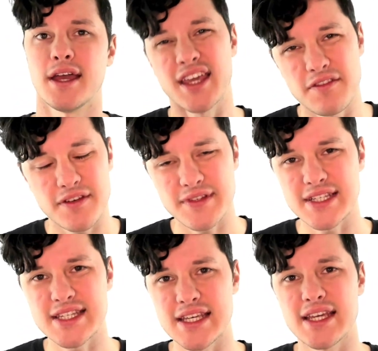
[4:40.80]
At
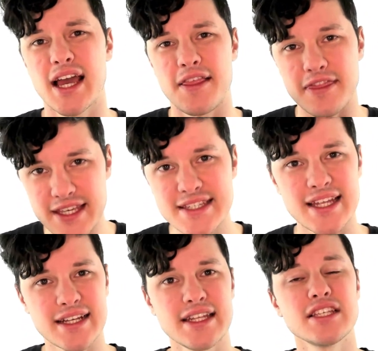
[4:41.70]
K15T, these
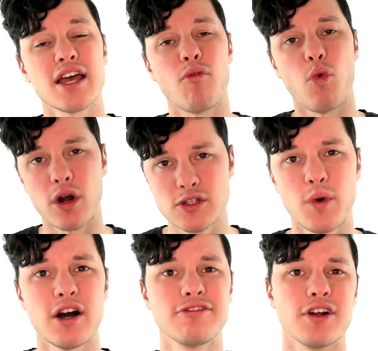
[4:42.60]
techniques have worked
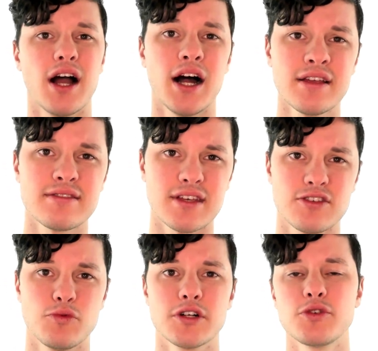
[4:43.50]
well for us
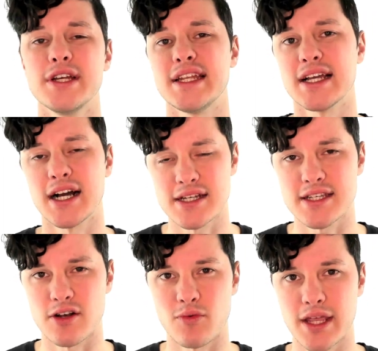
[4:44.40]
as we're creating
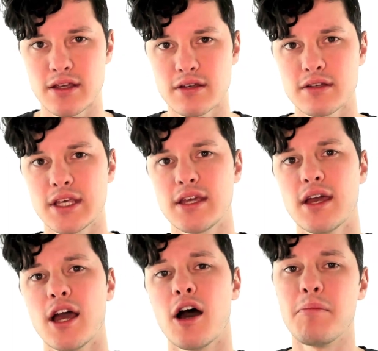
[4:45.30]
content regularly,
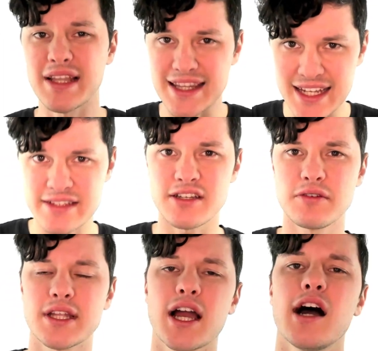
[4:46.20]
but let us
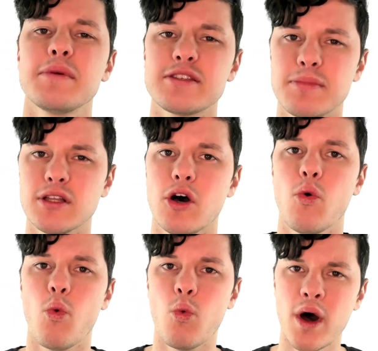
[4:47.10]
know in the comments
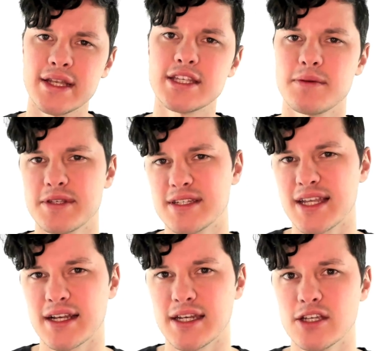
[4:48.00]
below what tips and
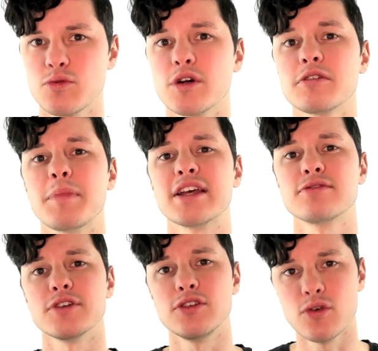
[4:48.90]
techniques worked
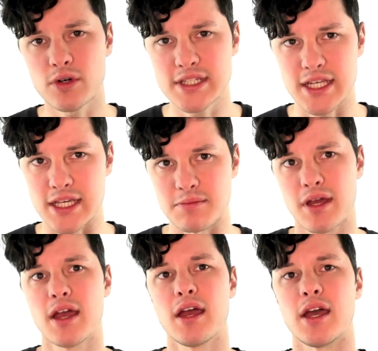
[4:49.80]
best for your
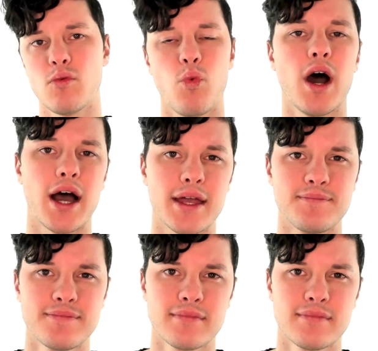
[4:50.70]
team and why.